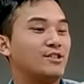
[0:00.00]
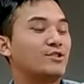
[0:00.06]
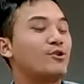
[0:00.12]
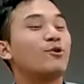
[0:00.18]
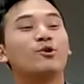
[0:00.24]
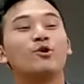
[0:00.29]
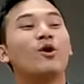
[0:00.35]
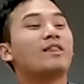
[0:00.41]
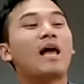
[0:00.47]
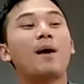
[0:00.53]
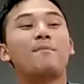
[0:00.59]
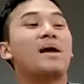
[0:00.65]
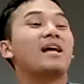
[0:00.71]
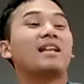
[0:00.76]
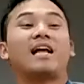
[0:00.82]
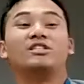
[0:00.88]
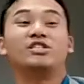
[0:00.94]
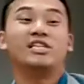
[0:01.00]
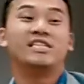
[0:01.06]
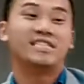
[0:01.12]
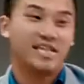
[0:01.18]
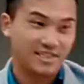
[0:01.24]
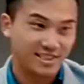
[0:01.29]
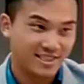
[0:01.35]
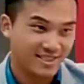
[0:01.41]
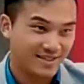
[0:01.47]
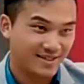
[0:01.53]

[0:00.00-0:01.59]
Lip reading: So you are not being like Jesus.